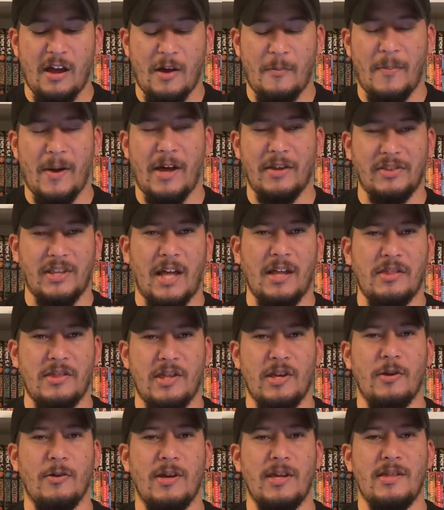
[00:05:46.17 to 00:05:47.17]
about that
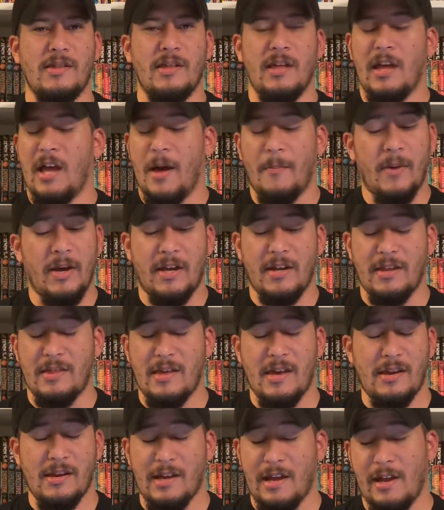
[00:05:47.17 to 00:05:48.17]
series. I'm not gonna
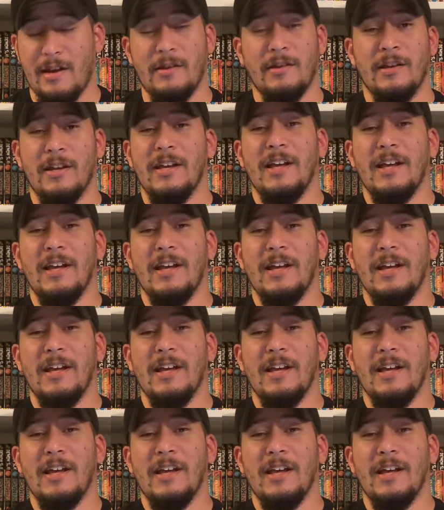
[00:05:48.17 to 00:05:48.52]
say it again.